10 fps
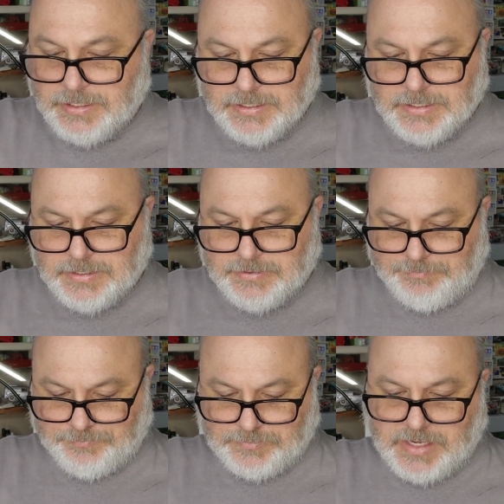I've
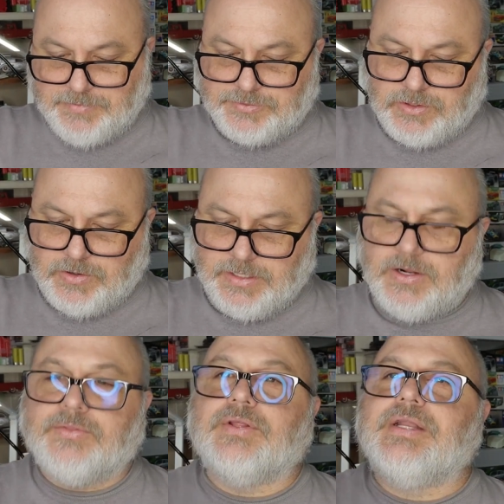started
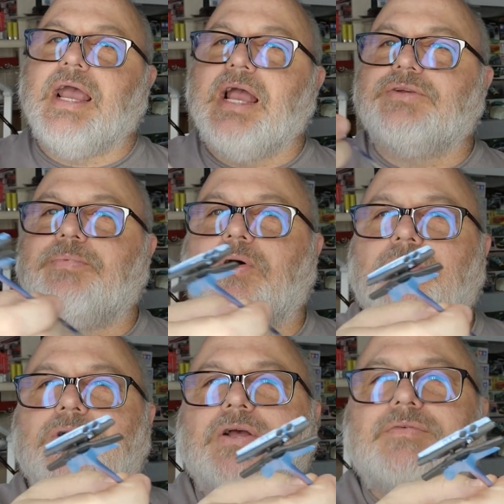on the dash
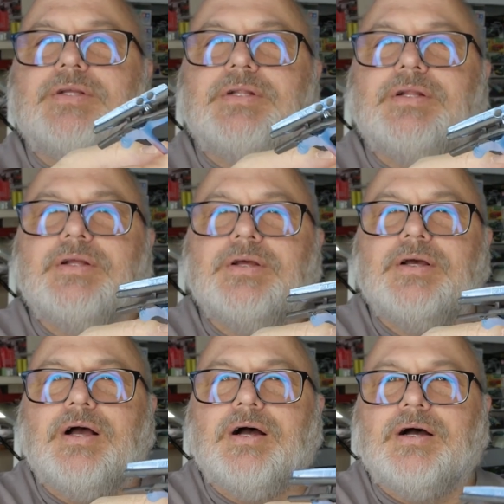part of it.
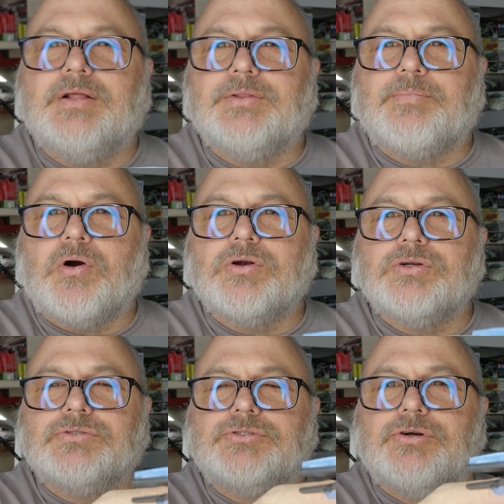The
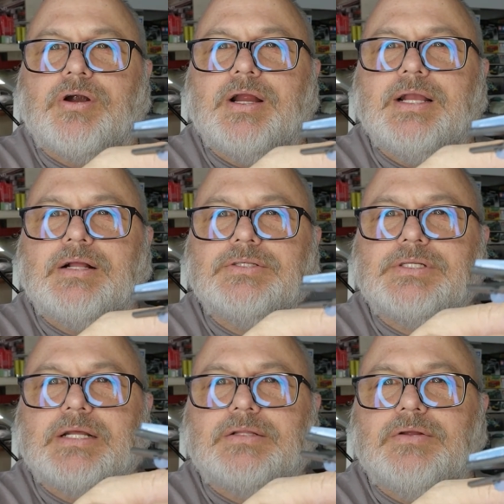partial tray, I'll
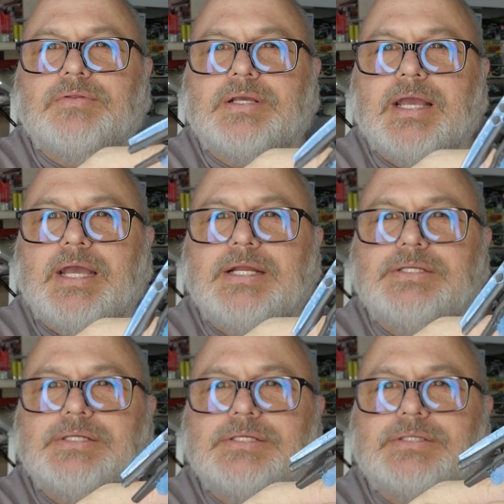just have to do the
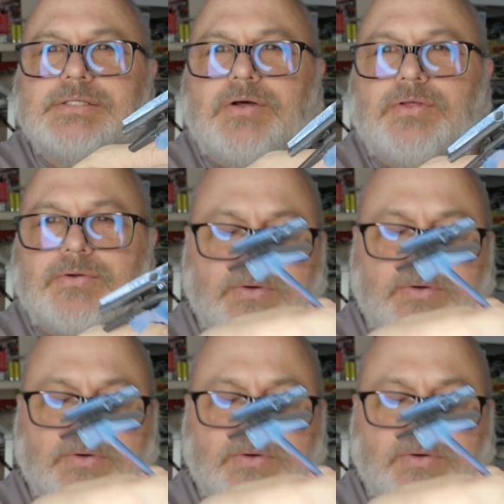gauges and all the